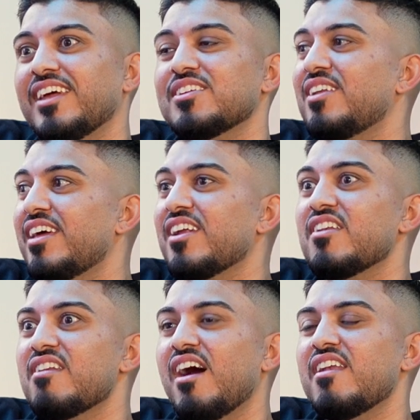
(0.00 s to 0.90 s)
Like you're
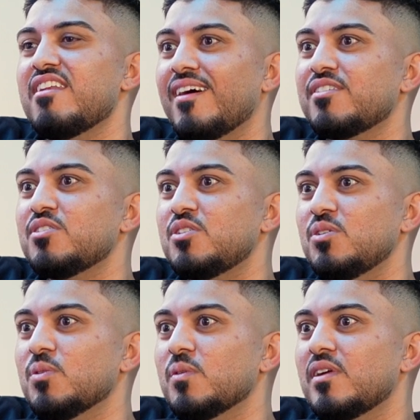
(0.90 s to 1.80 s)
letting another
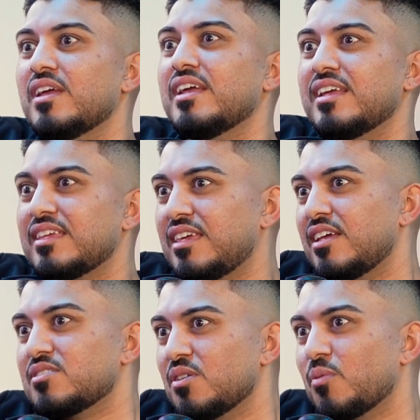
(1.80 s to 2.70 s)
dude
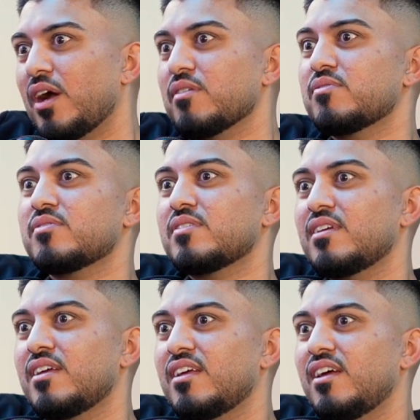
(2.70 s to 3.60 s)
kiss your wife
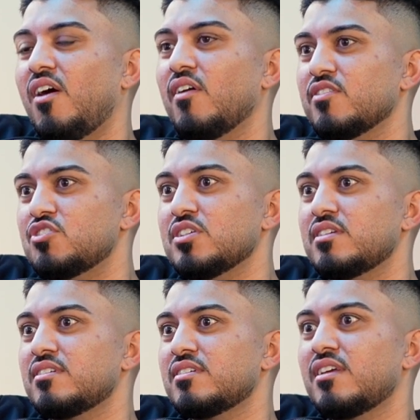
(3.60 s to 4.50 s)
on the
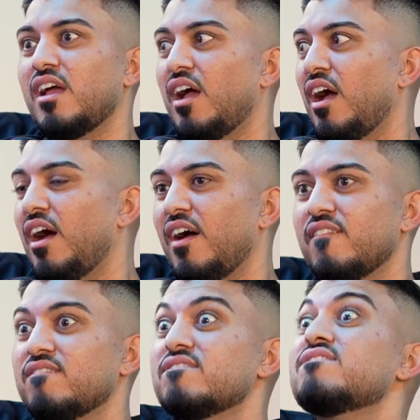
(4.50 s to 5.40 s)
cheek.
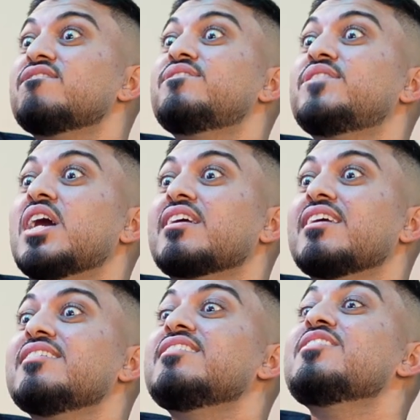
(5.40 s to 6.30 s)

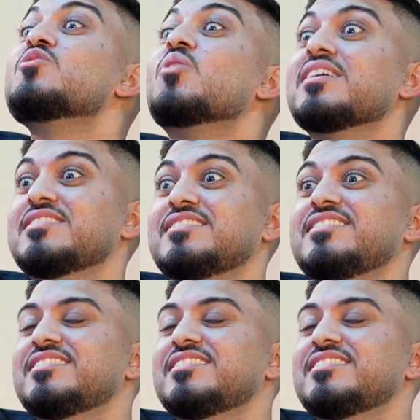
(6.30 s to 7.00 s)
Fucking crazy.